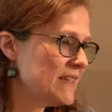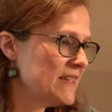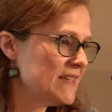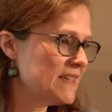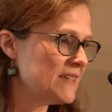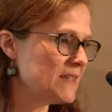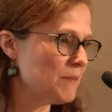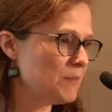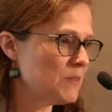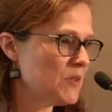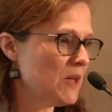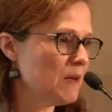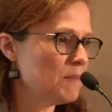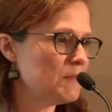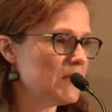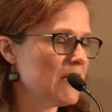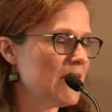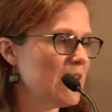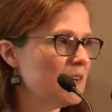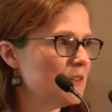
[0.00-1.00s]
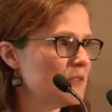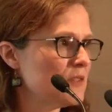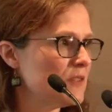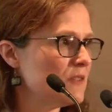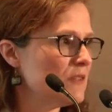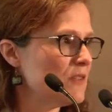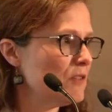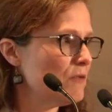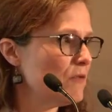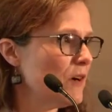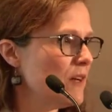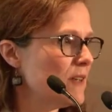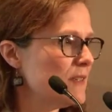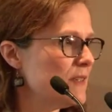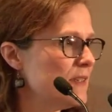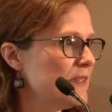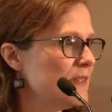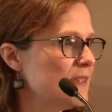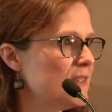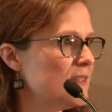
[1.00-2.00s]
is sometimes how
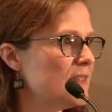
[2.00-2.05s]
psoriasis is